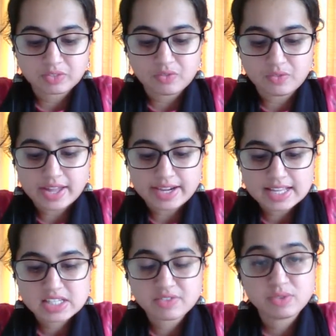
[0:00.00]

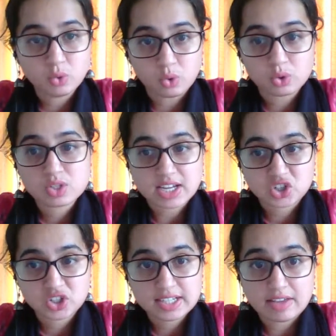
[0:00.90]
Whereas if you go to
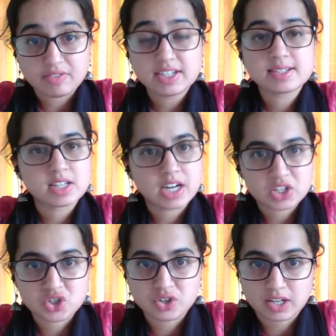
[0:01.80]
section 11, it's
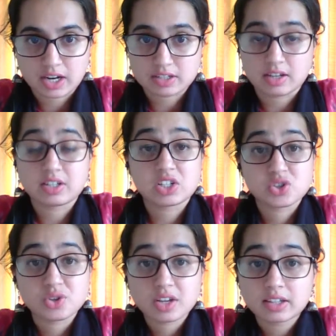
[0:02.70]
res judicata. Res
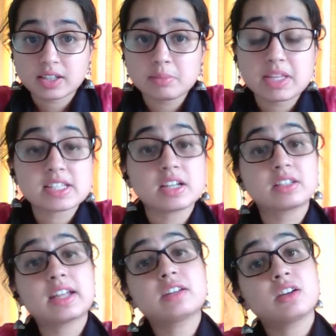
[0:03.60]
judicata means
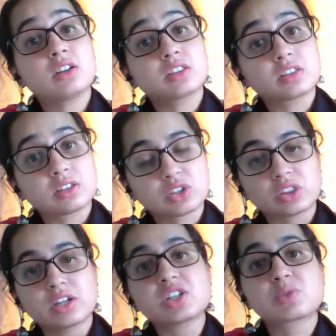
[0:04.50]
that
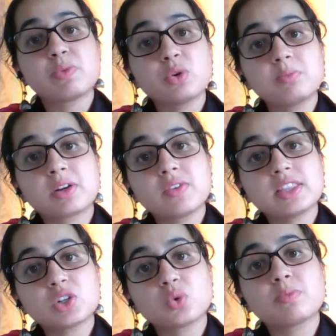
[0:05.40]
the dispute
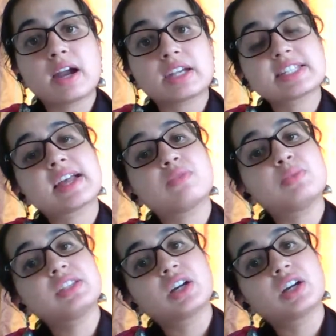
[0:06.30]
between the two parties have been